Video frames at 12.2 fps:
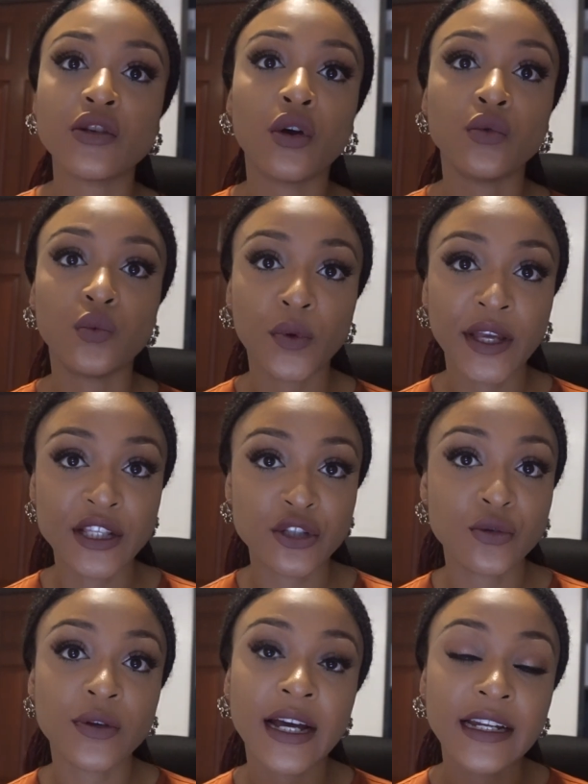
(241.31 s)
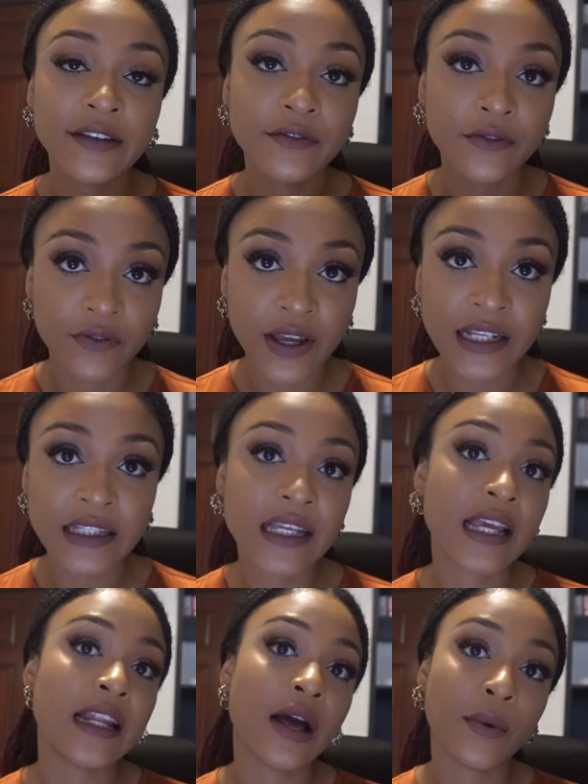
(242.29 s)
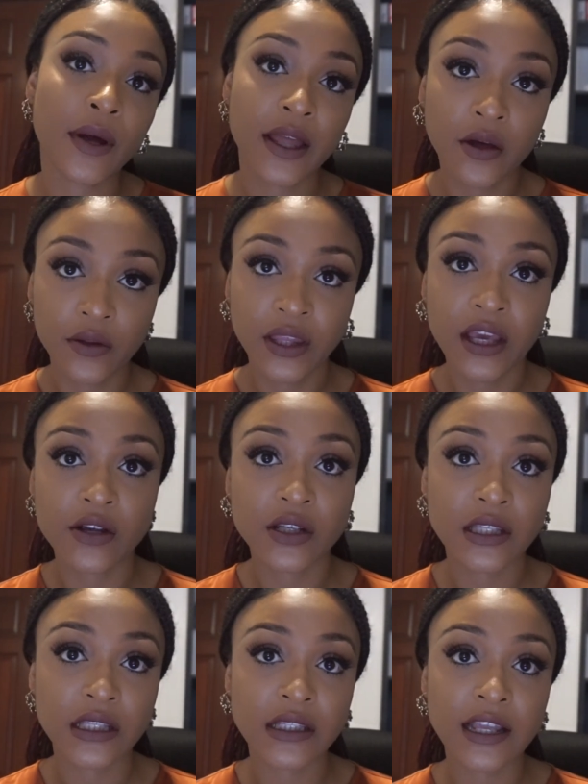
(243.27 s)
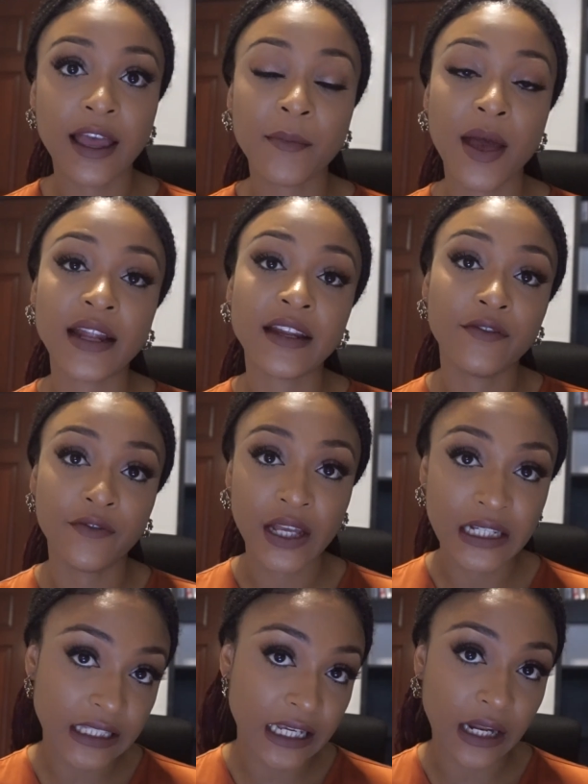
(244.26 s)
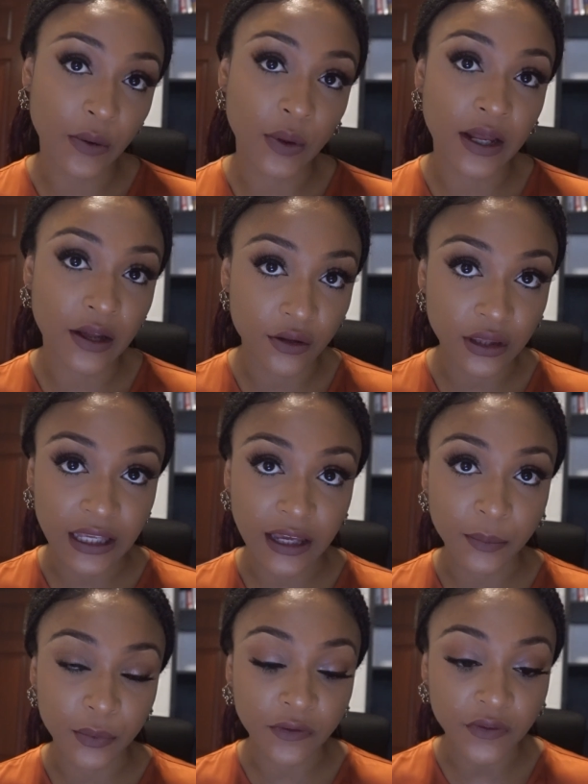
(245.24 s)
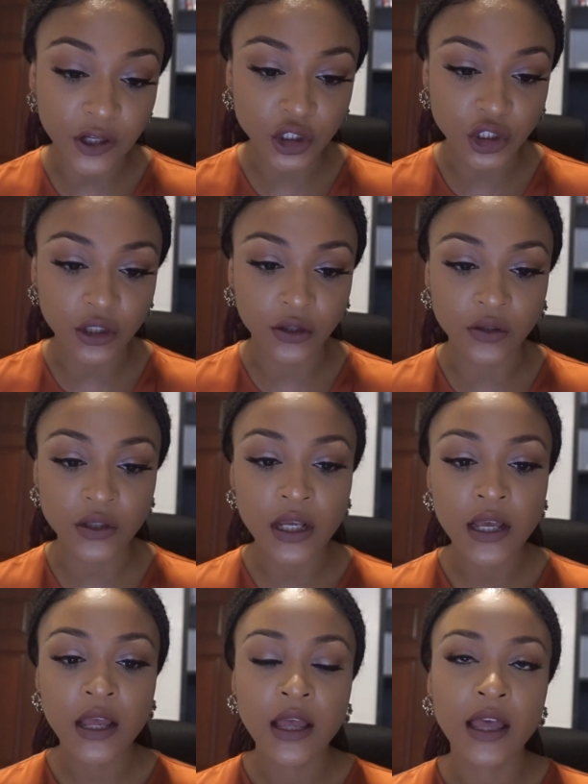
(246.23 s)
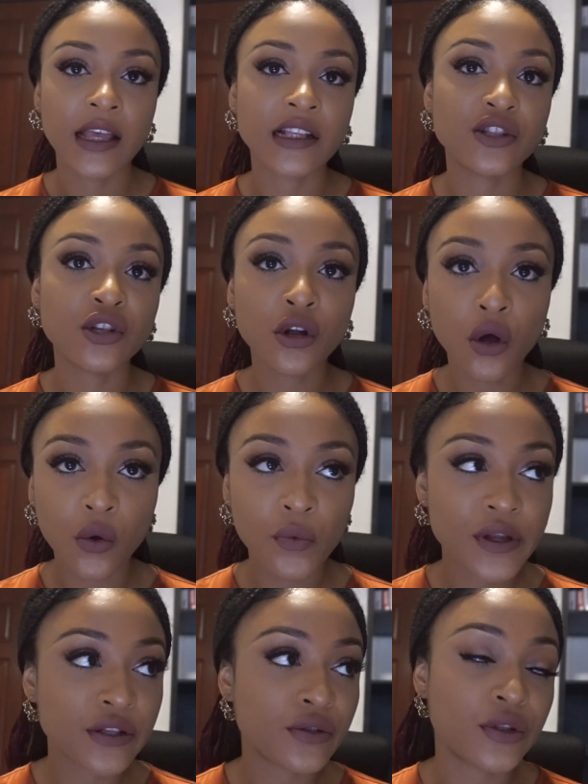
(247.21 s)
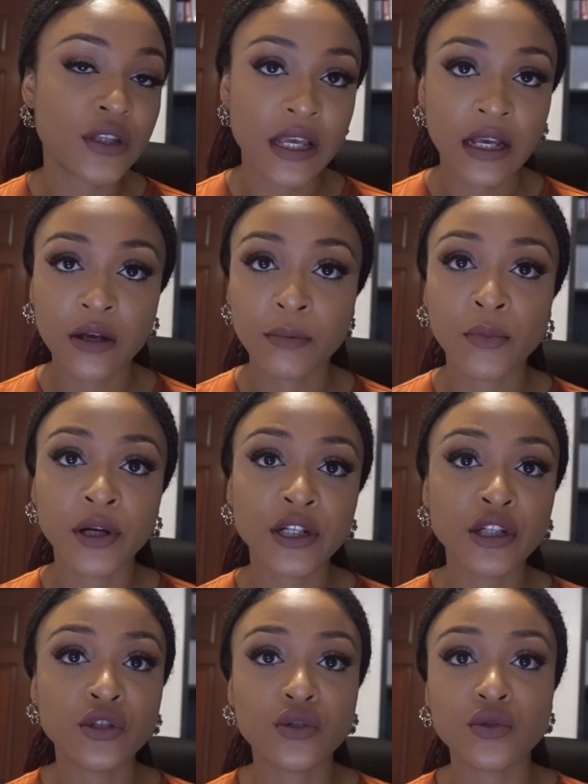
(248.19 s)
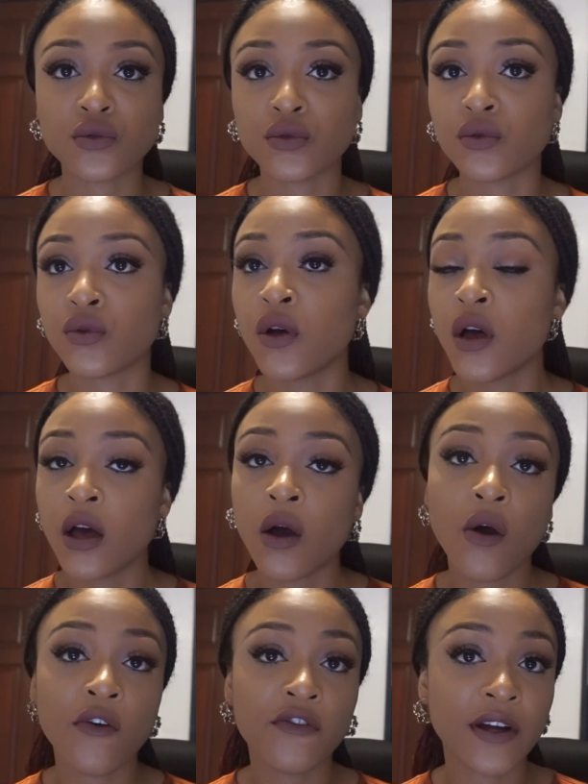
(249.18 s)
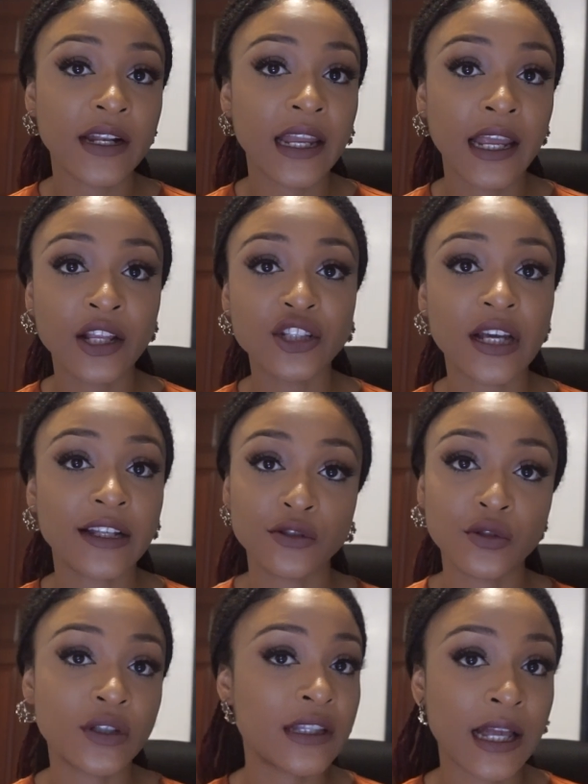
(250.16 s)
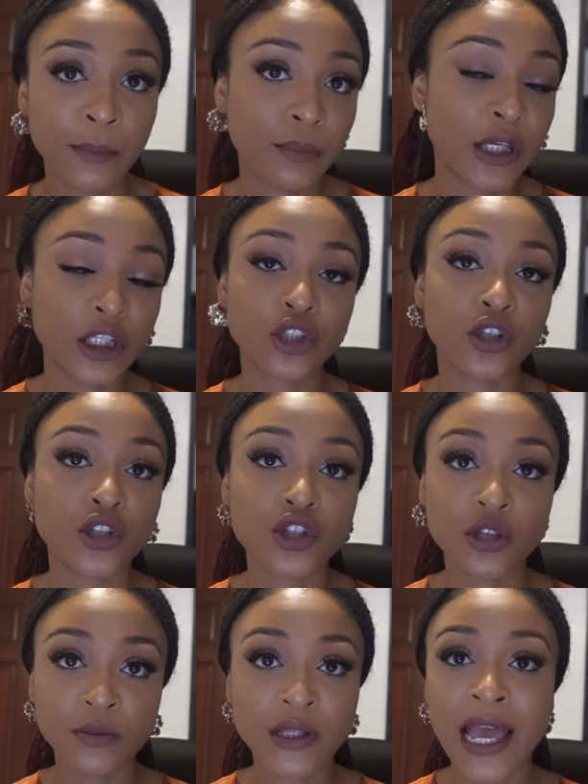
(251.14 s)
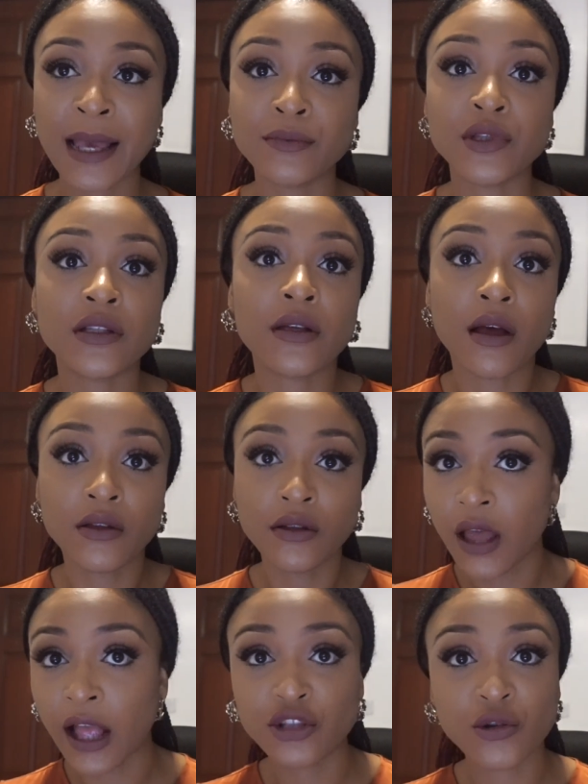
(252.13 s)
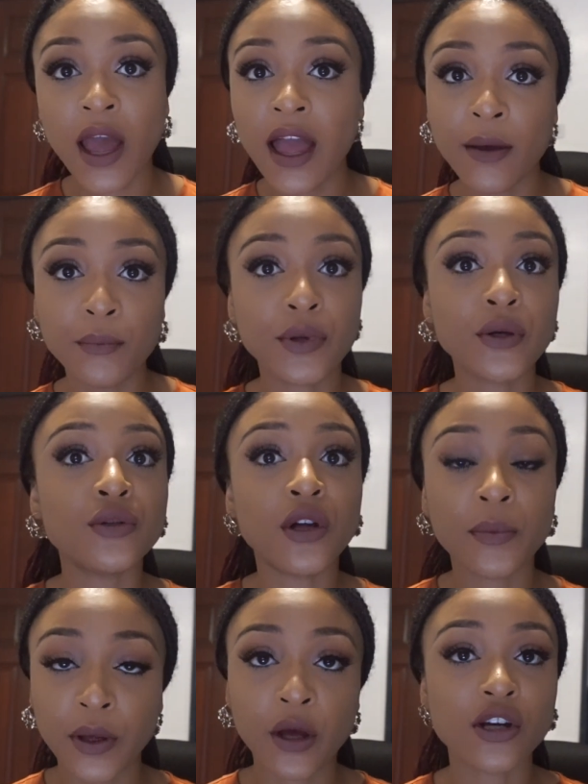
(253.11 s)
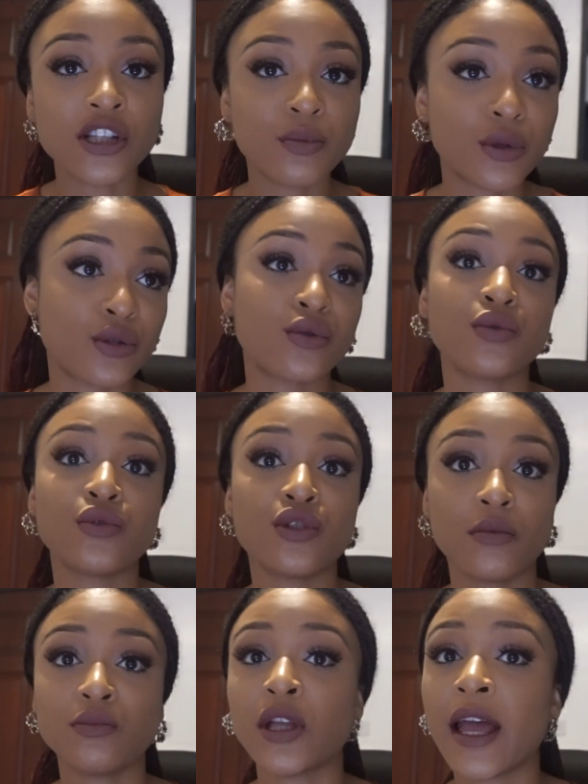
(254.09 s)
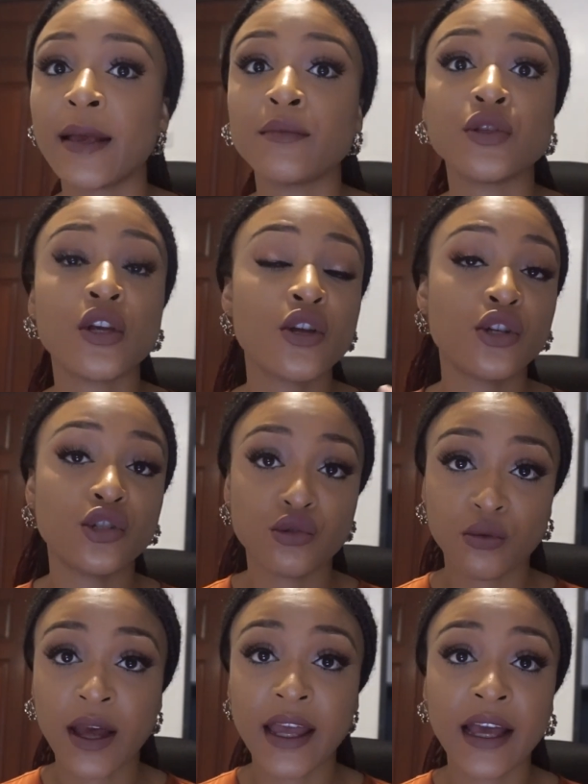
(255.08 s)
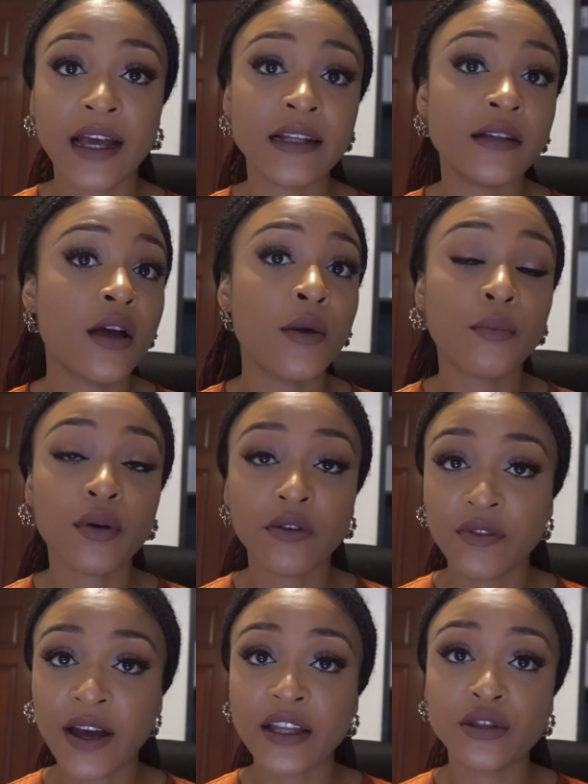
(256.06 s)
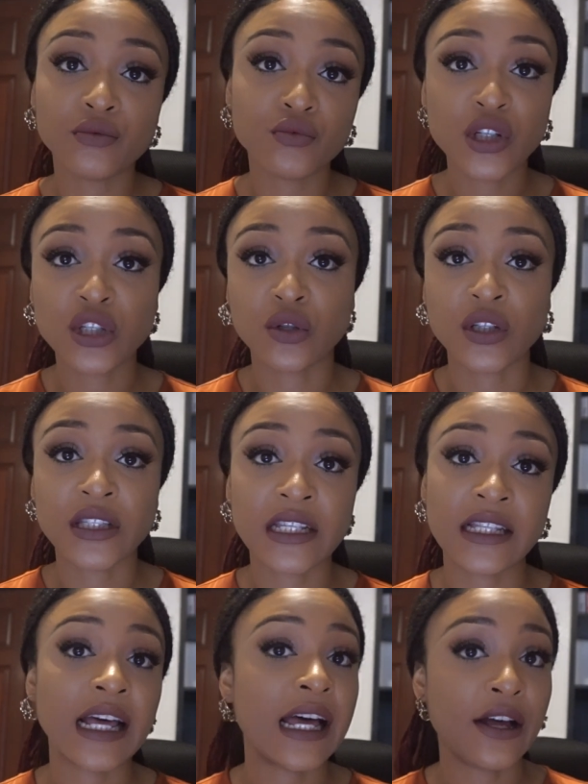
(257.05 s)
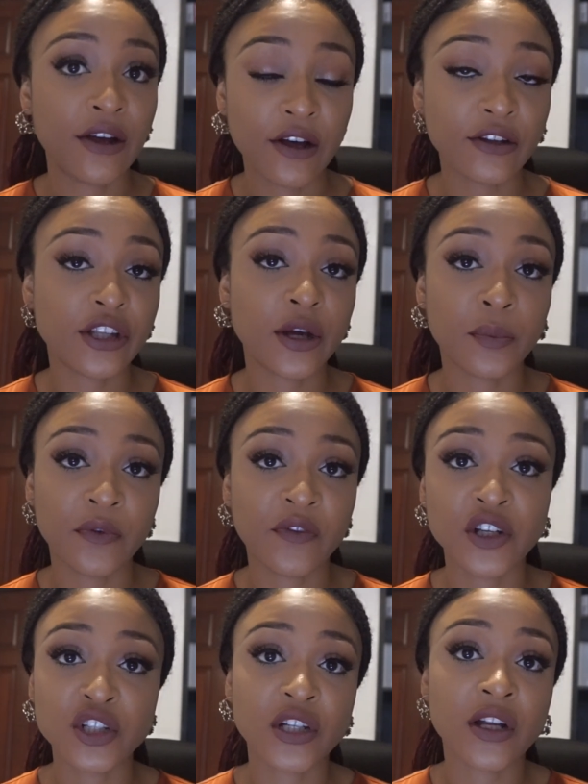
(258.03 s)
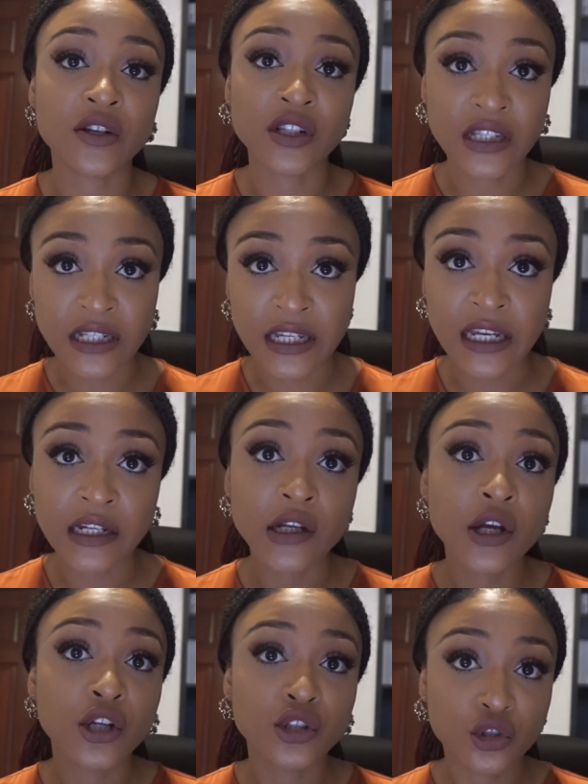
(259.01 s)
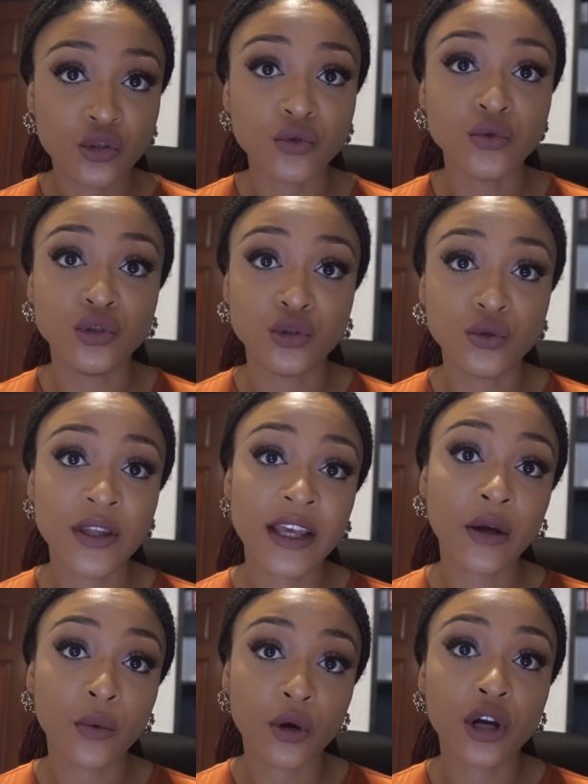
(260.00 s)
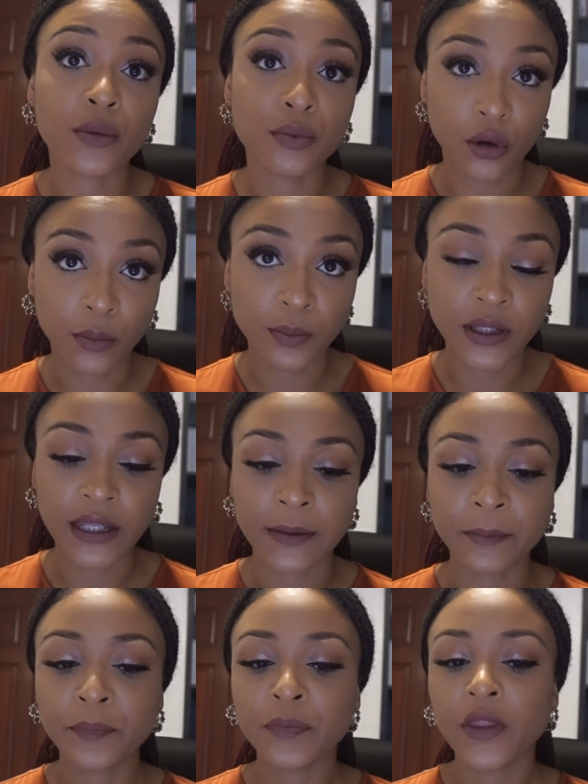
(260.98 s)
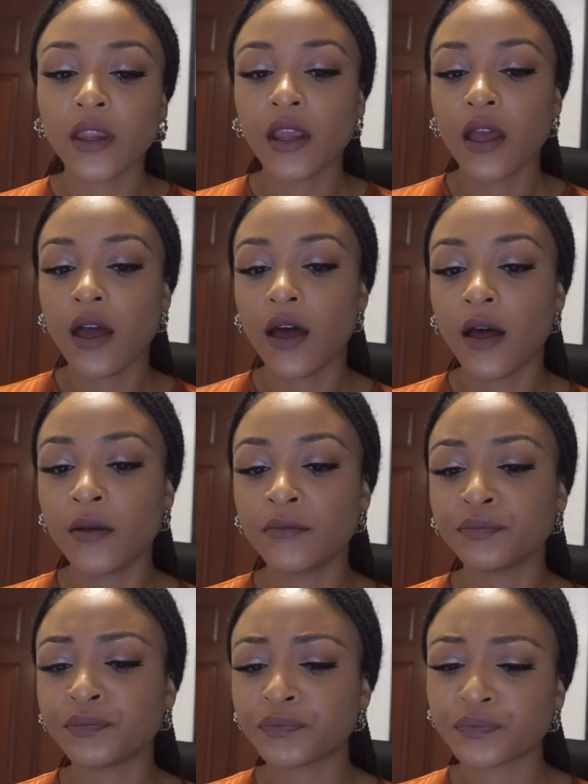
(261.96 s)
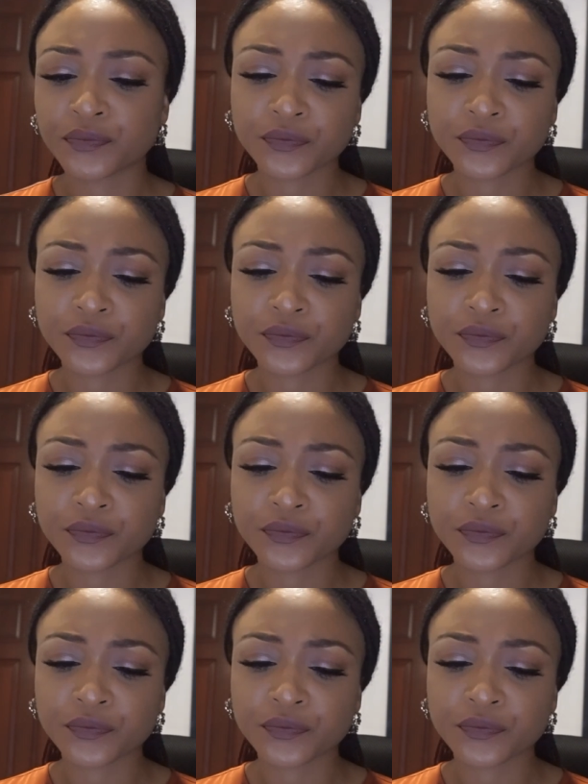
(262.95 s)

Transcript: on ways you can invest in our healthcare system and invest in our healthcare professionals. It's not always to take money to orphanage and to snap pictures. Sometimes try and build up a hospital. Sometimes try and provide the resources that our healthcare professionals need to do their work properly. And